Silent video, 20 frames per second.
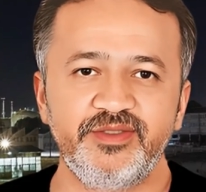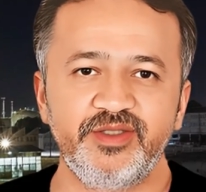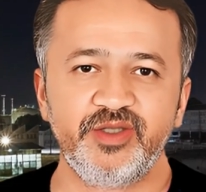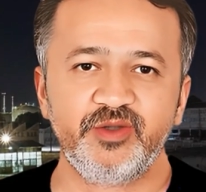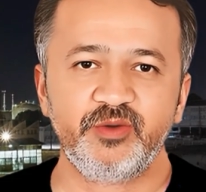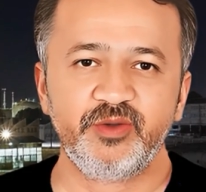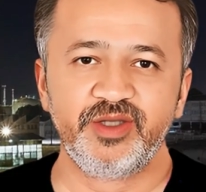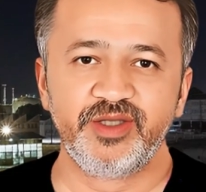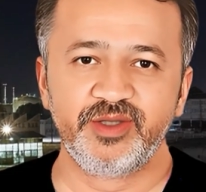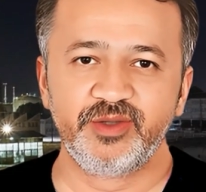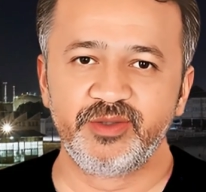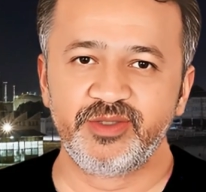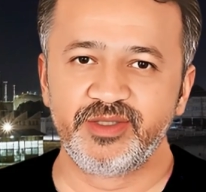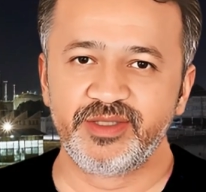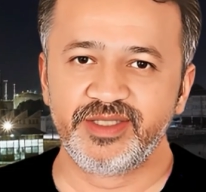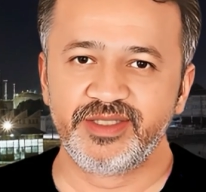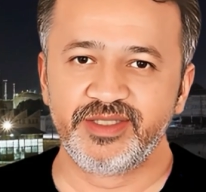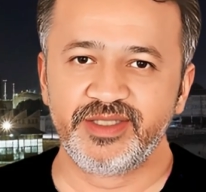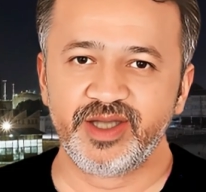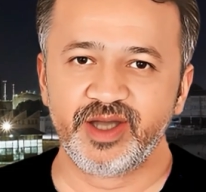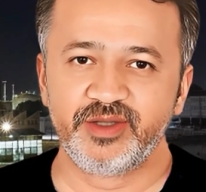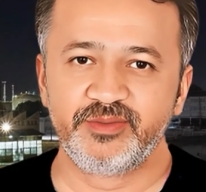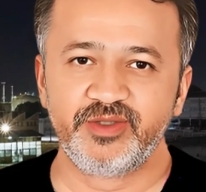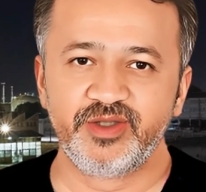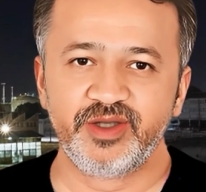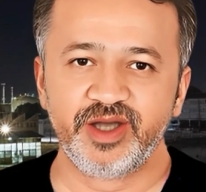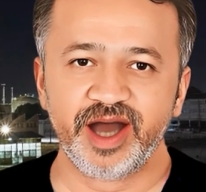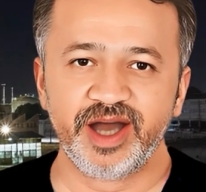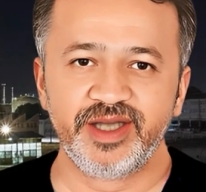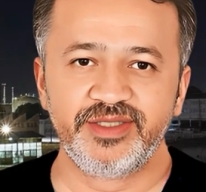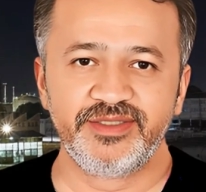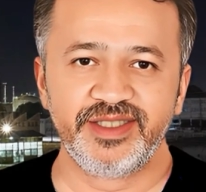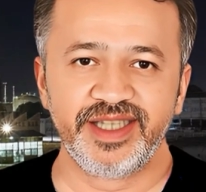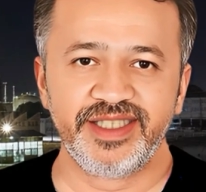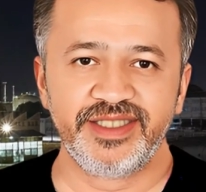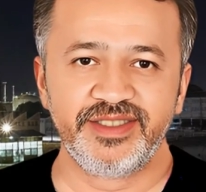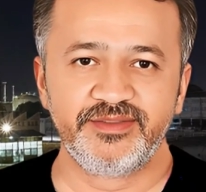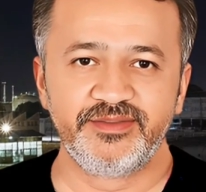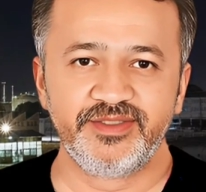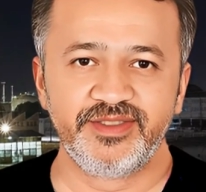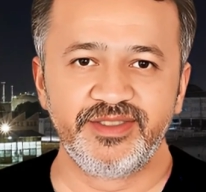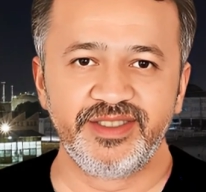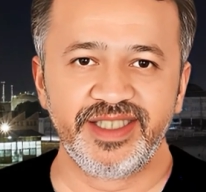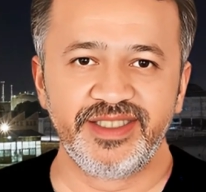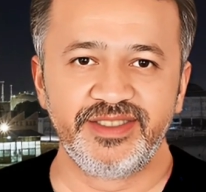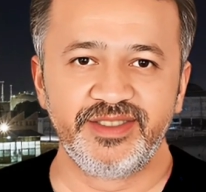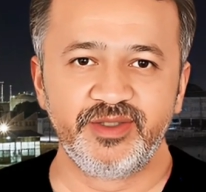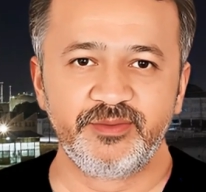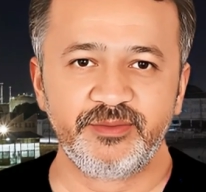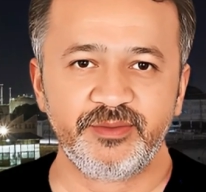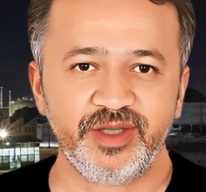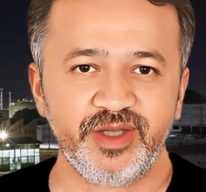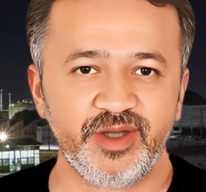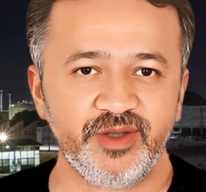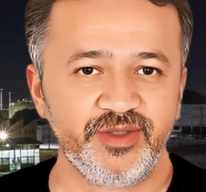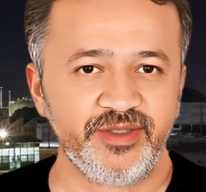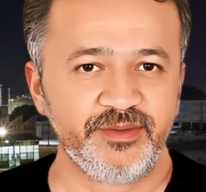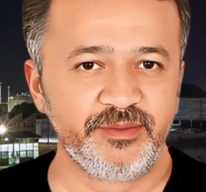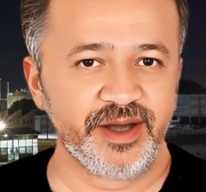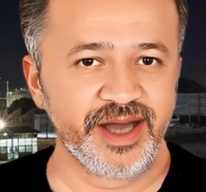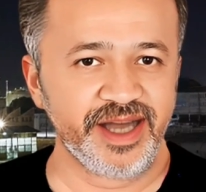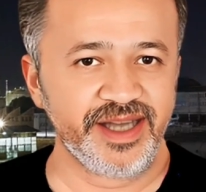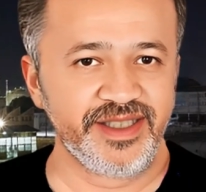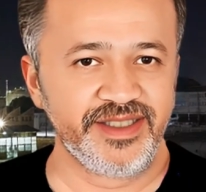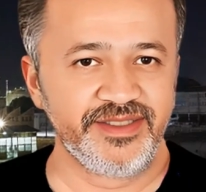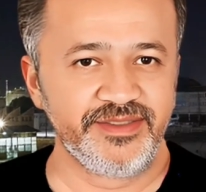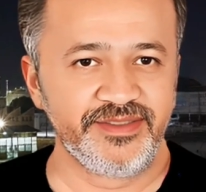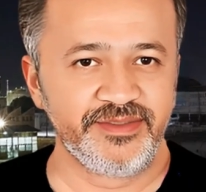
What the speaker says: To reduce the sulfur content of the diesel below spec,